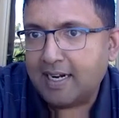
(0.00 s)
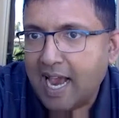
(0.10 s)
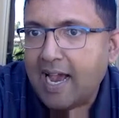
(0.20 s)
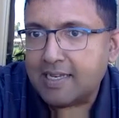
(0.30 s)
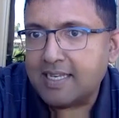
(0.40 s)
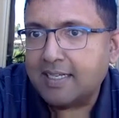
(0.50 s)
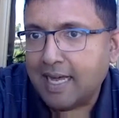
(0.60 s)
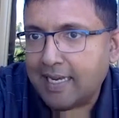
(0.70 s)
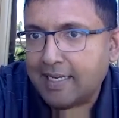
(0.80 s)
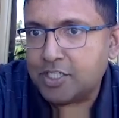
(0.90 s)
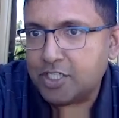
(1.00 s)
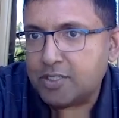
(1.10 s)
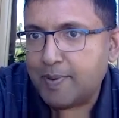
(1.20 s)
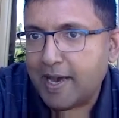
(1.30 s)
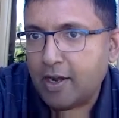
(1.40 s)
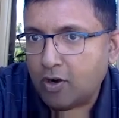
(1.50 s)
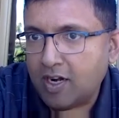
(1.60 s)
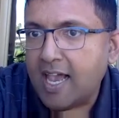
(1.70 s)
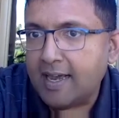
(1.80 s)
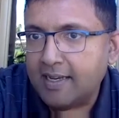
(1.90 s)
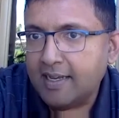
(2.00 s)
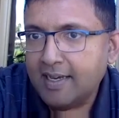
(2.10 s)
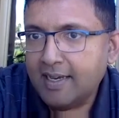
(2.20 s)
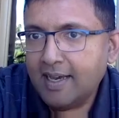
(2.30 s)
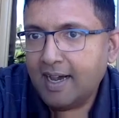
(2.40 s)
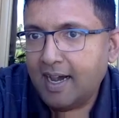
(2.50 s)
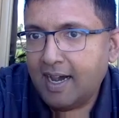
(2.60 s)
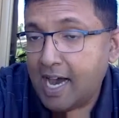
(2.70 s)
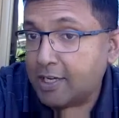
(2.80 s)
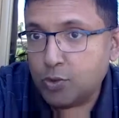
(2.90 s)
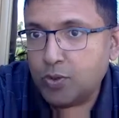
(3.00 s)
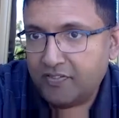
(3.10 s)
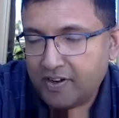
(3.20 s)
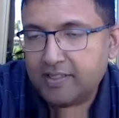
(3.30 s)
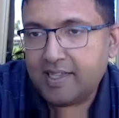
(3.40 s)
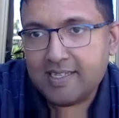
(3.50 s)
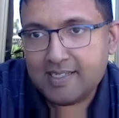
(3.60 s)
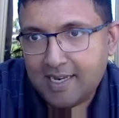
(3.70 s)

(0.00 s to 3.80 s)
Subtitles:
class and the attention span online are two different things.